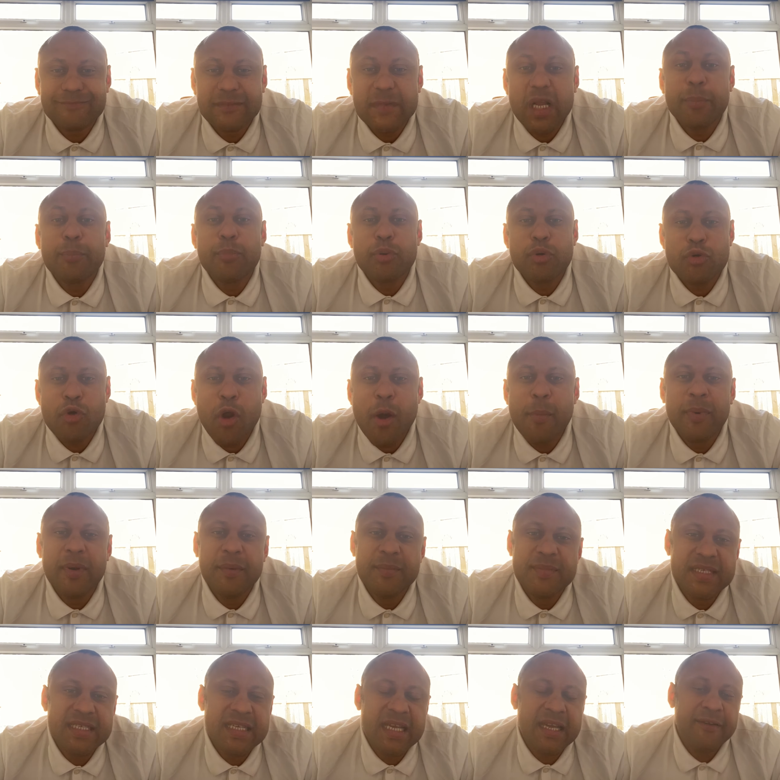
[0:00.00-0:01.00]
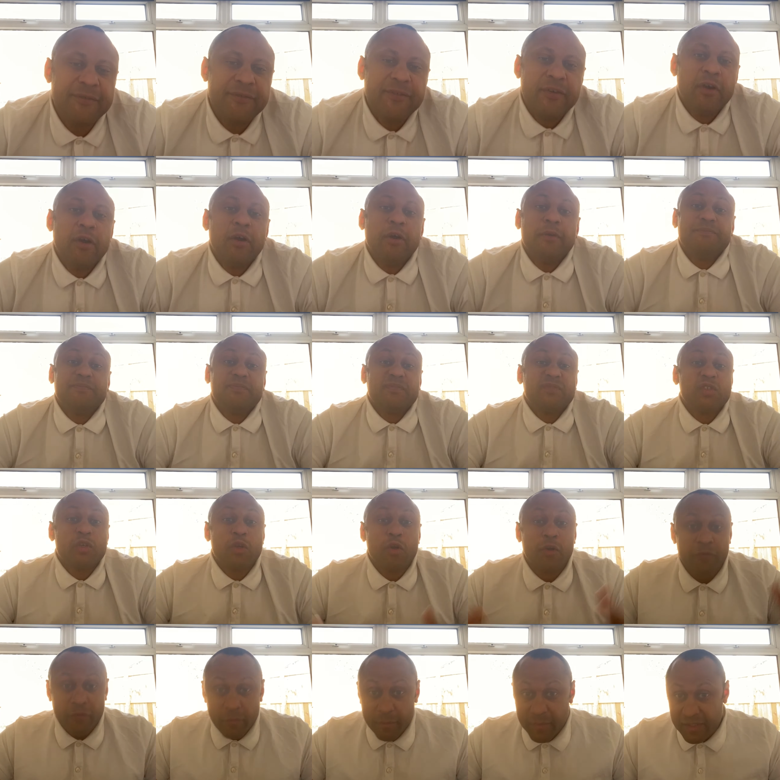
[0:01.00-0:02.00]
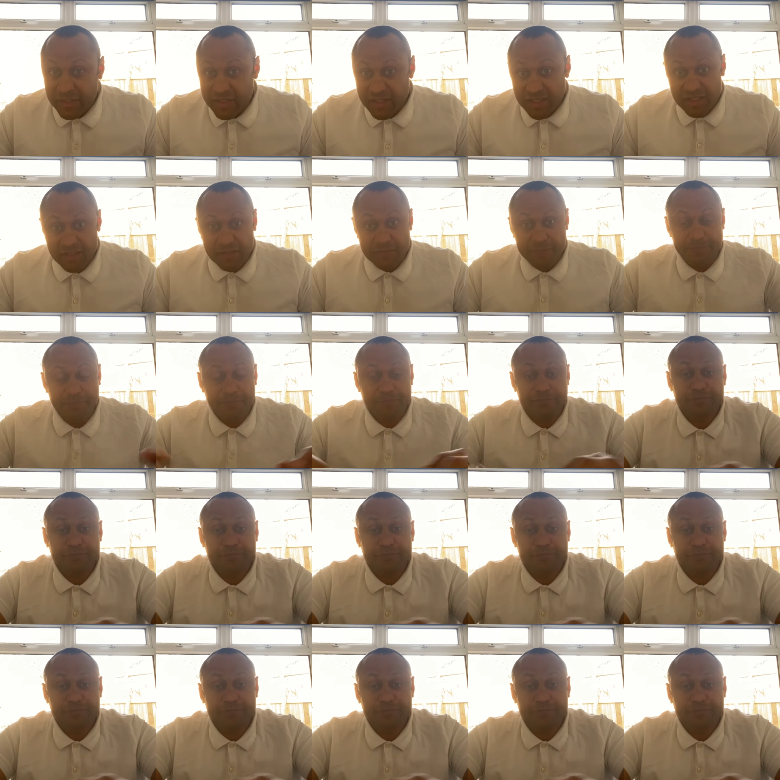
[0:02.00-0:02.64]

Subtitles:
a problem, say, for governments